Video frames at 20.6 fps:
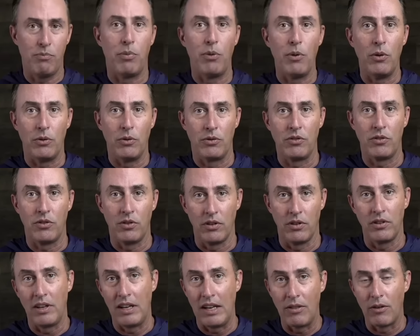boost
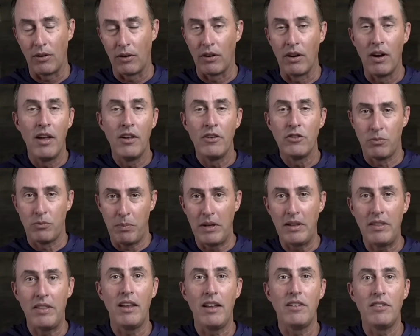to either
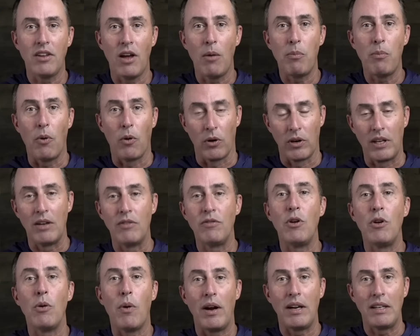speed things up or give
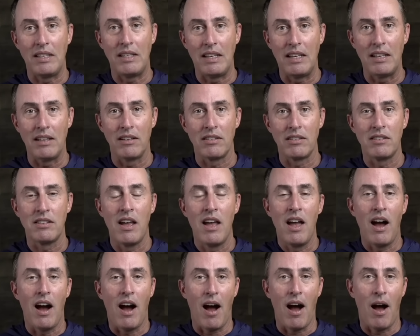you ideas
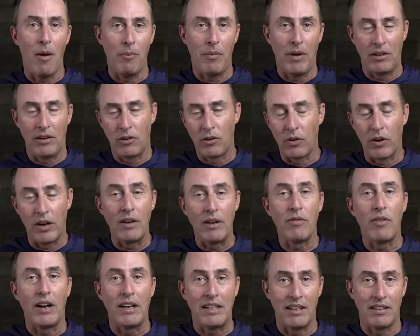um, and
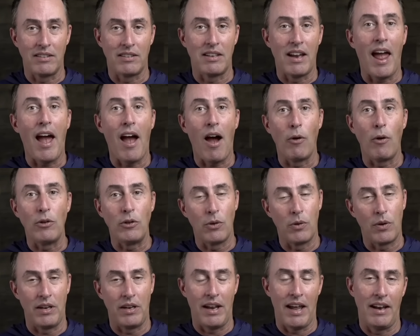creative ideas on how you
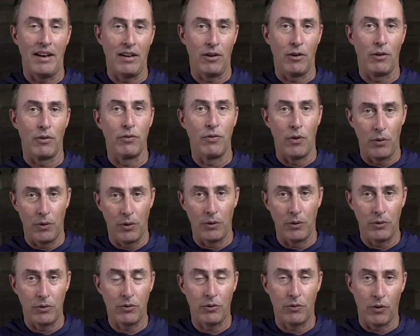can edit your
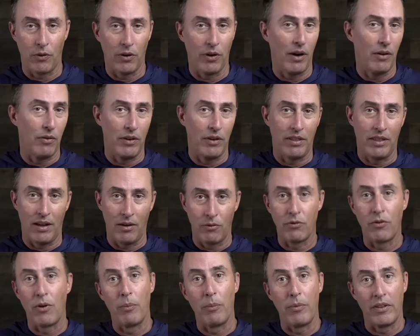photos for everything
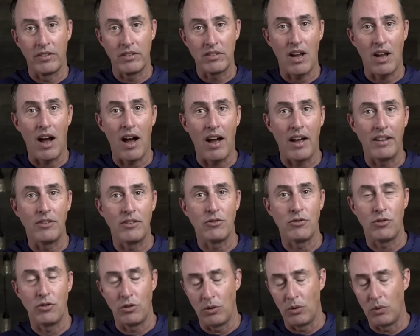from the skies
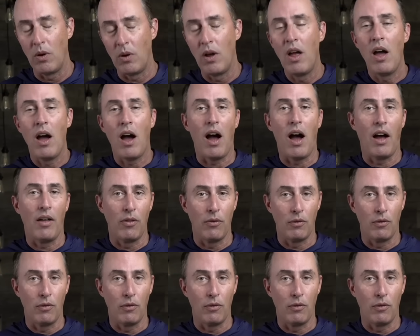to uh, the